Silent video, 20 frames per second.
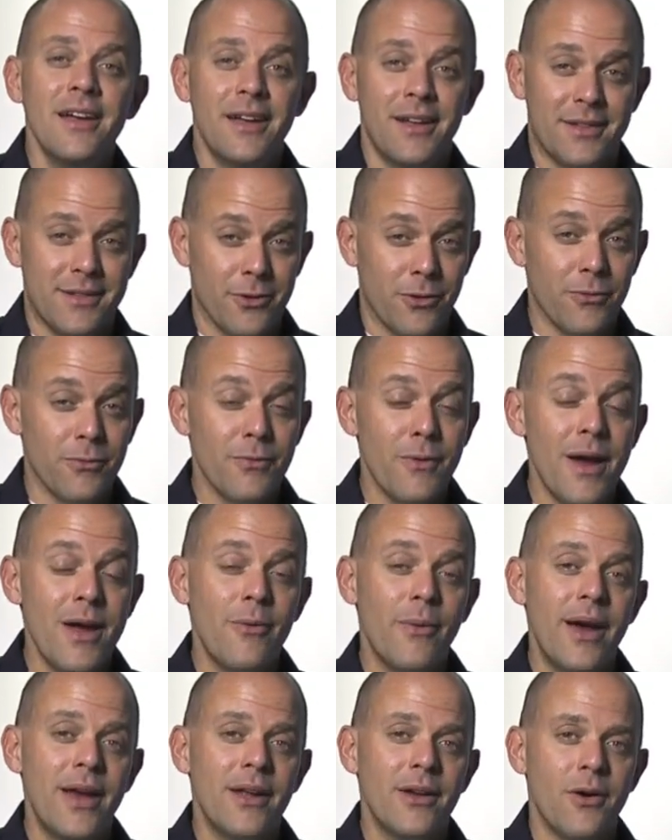It's a
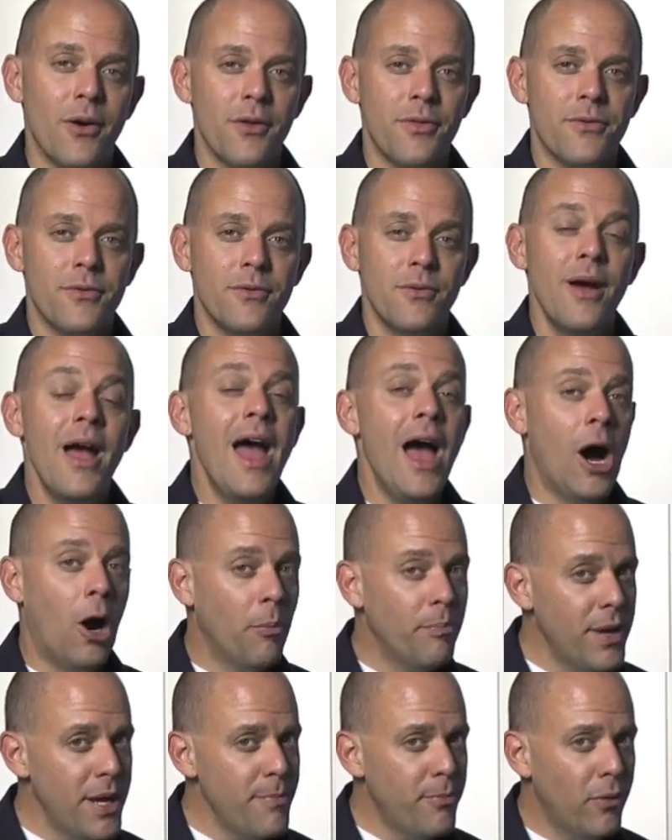great way to go through,
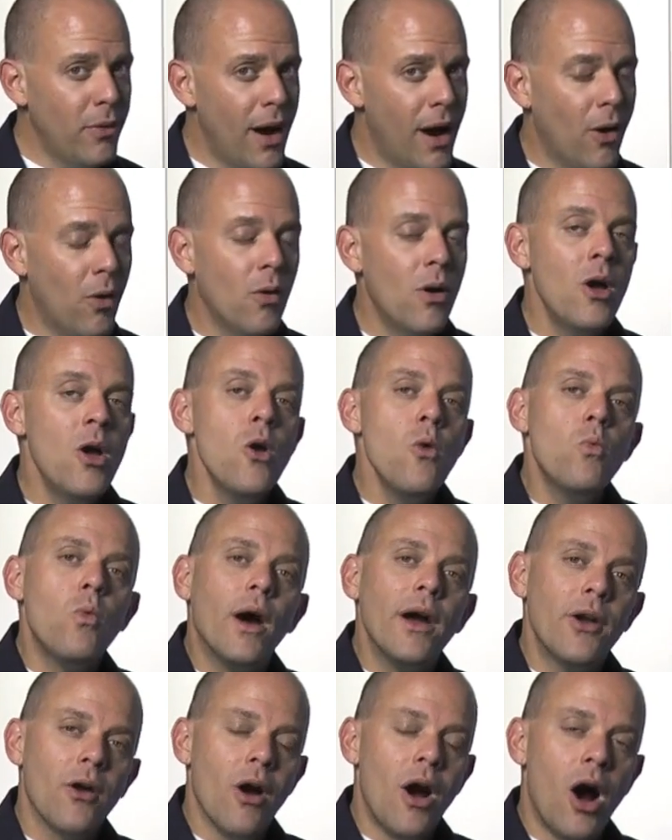help people out
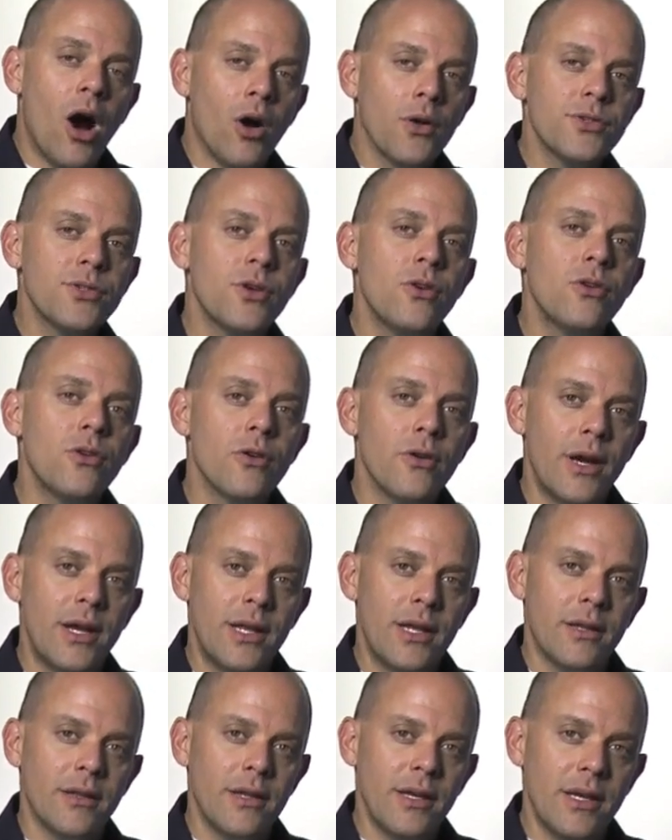while you're also
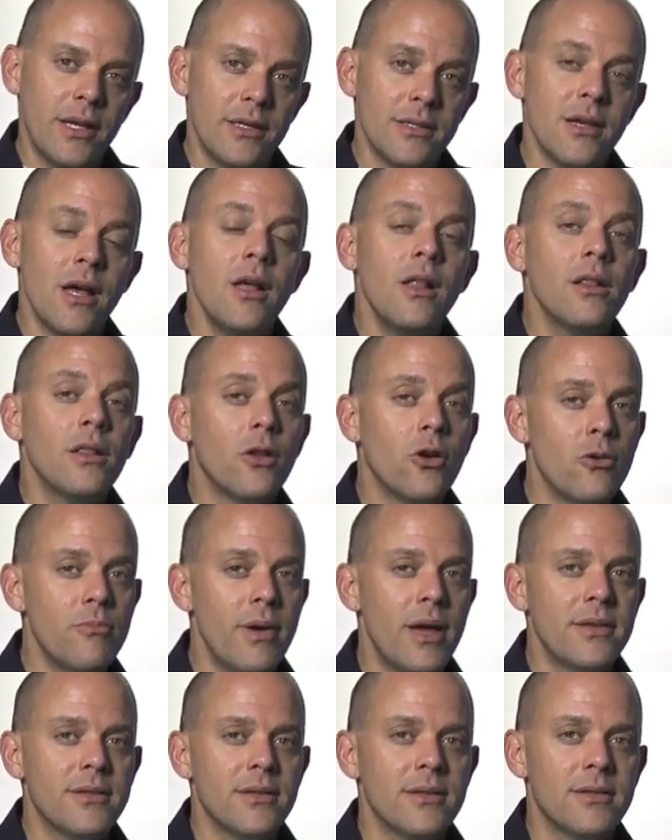creating leads.
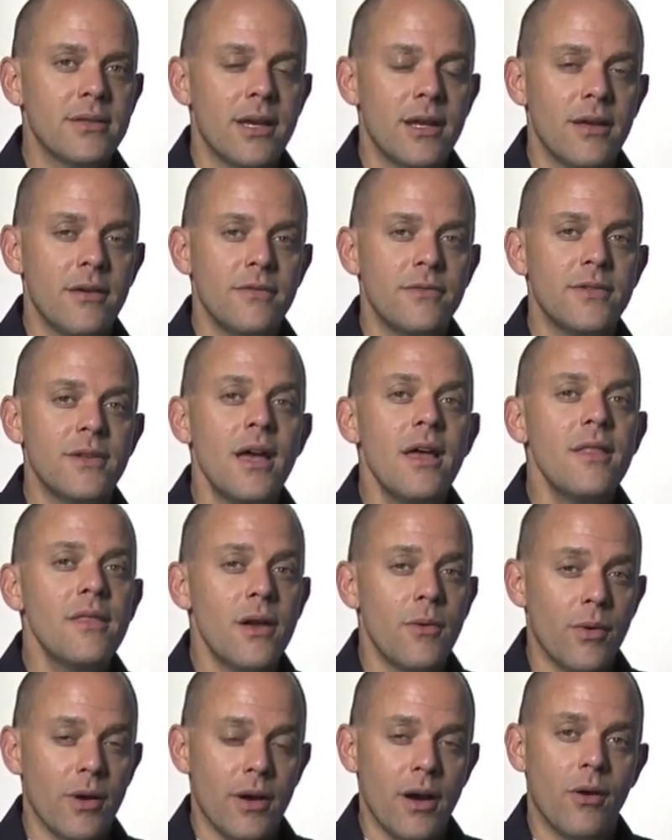Learn-based incentives,
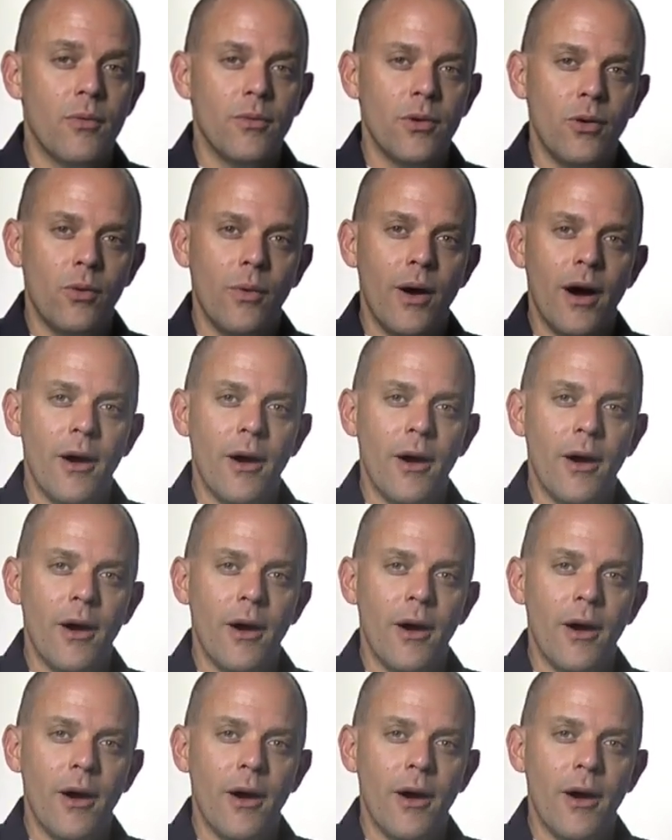they work out real